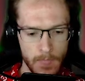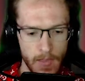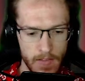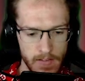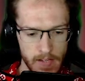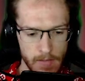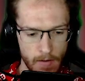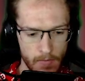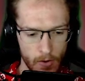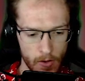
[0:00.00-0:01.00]
the team
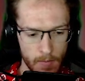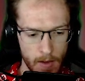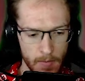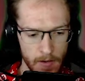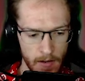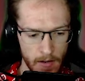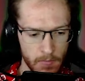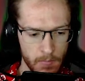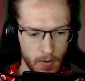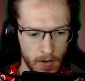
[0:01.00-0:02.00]
I've got at the moment is
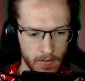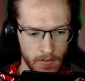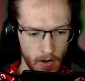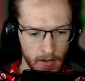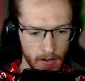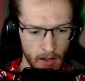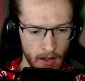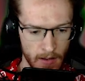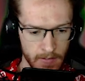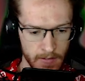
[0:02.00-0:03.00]
pretty solid,
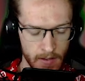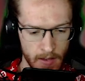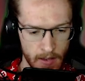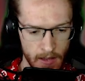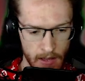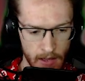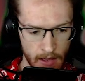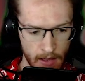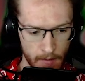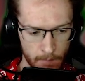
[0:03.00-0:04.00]
guys.
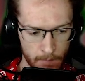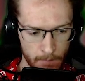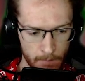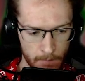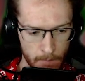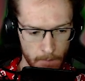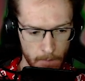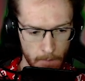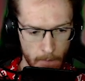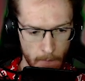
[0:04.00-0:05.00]
And
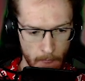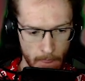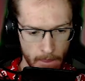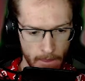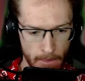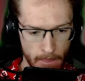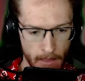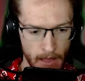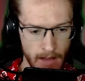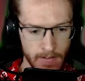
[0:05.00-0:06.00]

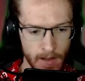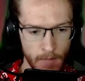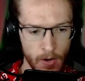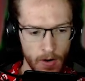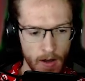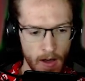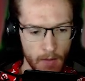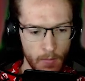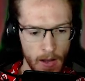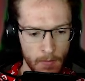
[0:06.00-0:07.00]
I
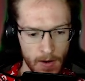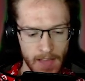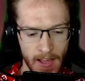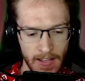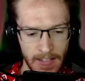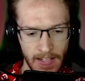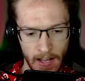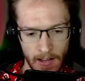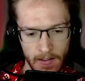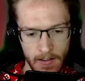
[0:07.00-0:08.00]
will upgrade that
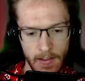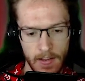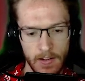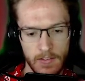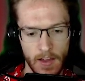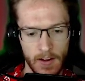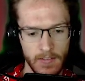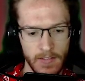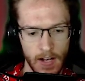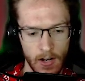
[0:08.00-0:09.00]
healer. Like I
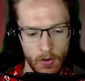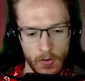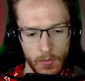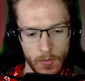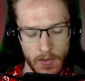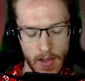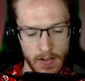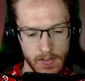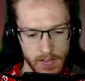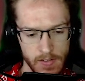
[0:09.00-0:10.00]
said, a lot of you were saying
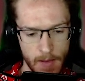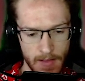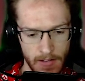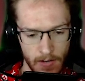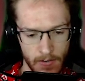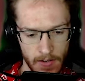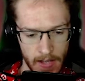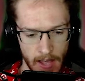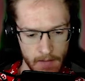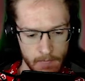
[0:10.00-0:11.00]
that she's the best healer in the game.